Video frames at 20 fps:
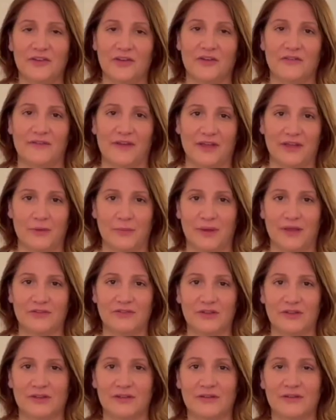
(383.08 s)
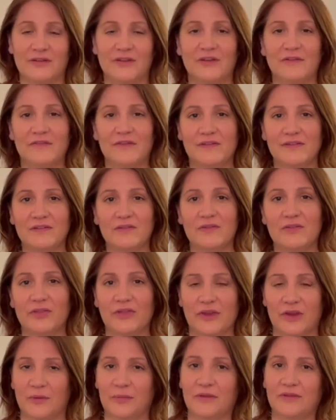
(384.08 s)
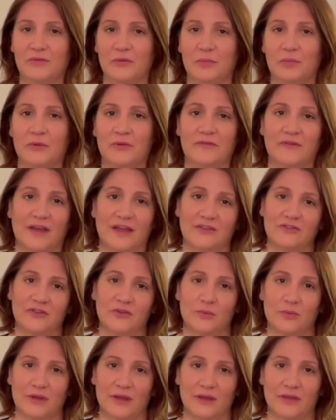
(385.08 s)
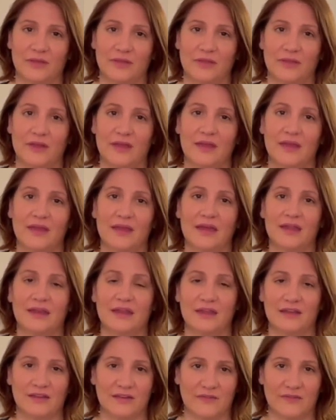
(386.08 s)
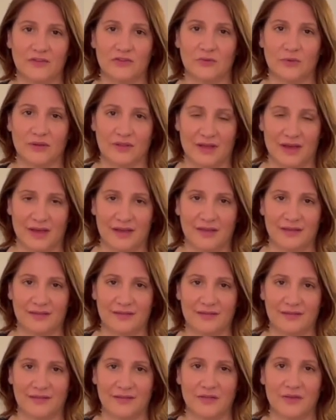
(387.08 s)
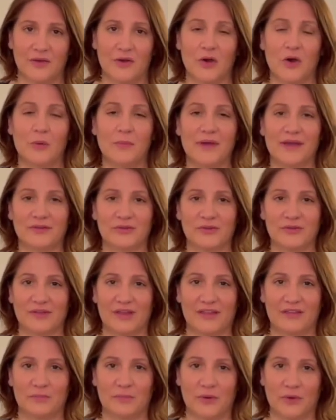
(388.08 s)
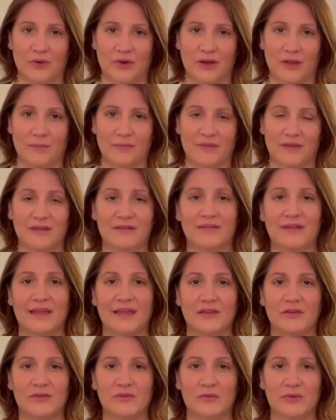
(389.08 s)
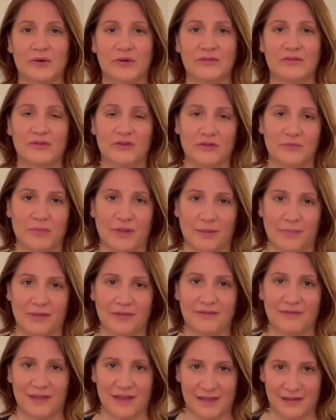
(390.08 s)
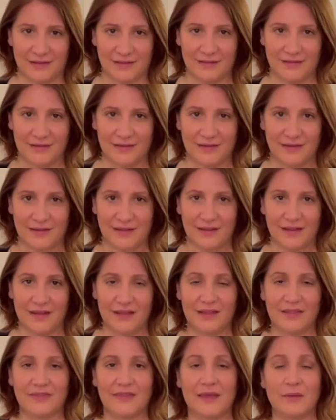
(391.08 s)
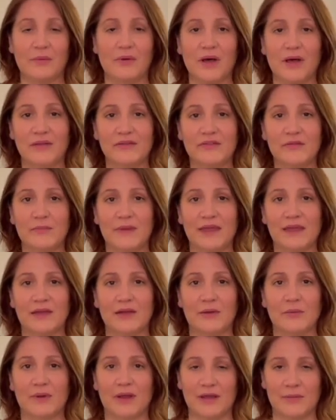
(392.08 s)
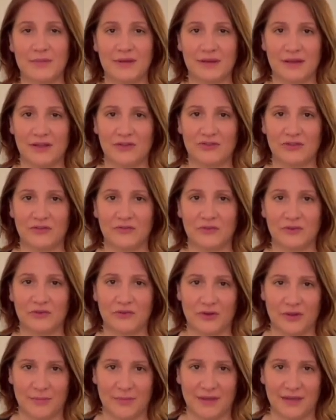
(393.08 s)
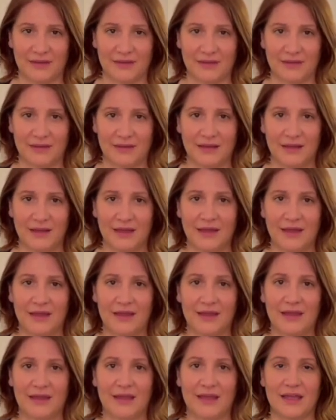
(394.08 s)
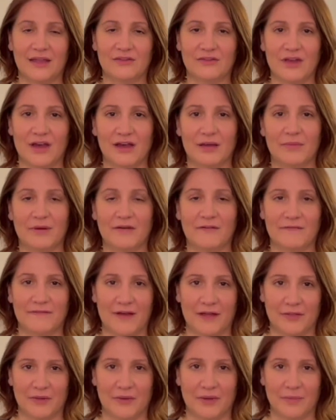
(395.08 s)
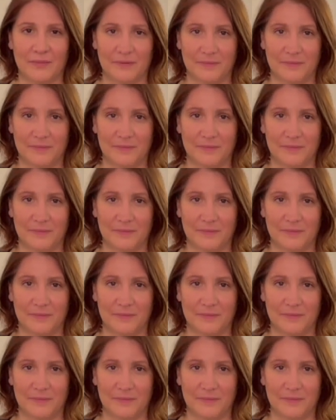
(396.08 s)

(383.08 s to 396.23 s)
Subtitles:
evaluation, your physical therapist will provide you with an individualized home exercise program that is tailored towards your baby's needs. They will also make a recommendation for treatment and talk about follow-up.